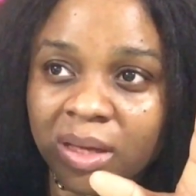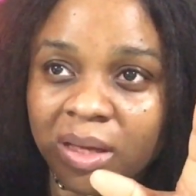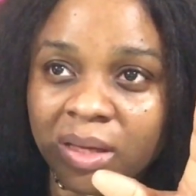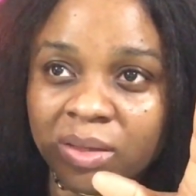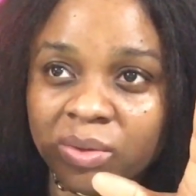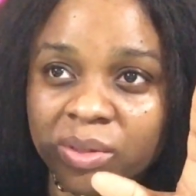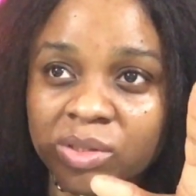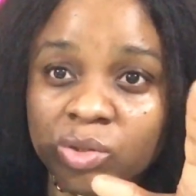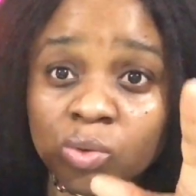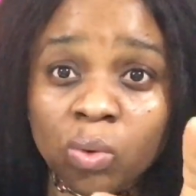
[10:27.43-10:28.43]
you know, is
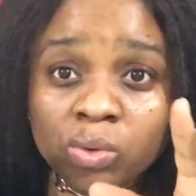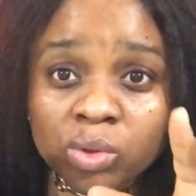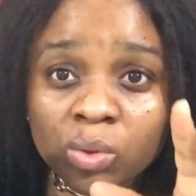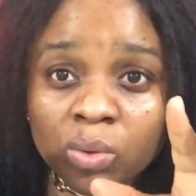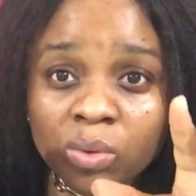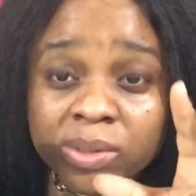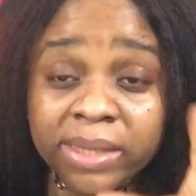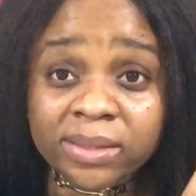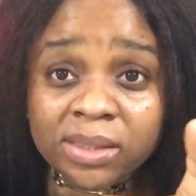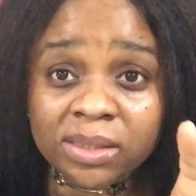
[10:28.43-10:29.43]
so
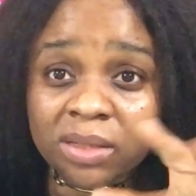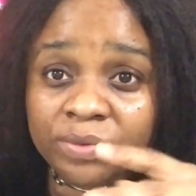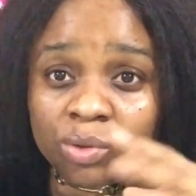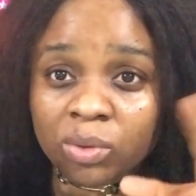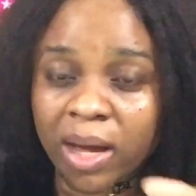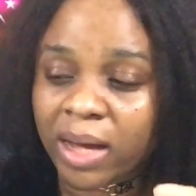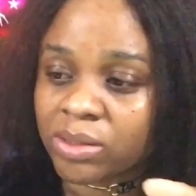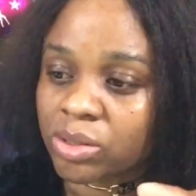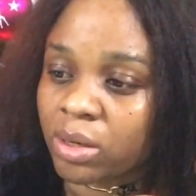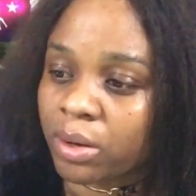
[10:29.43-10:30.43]
sensitive to
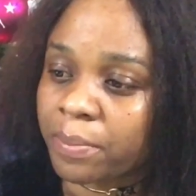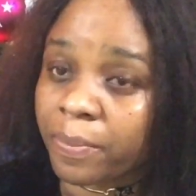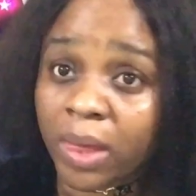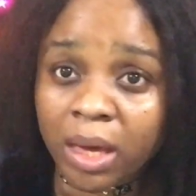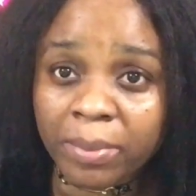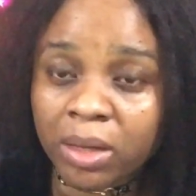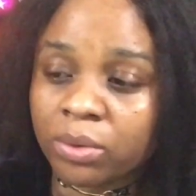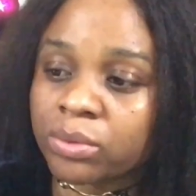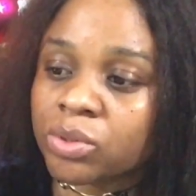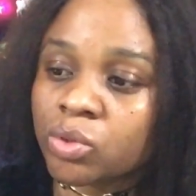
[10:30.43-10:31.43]
harsh chemicals.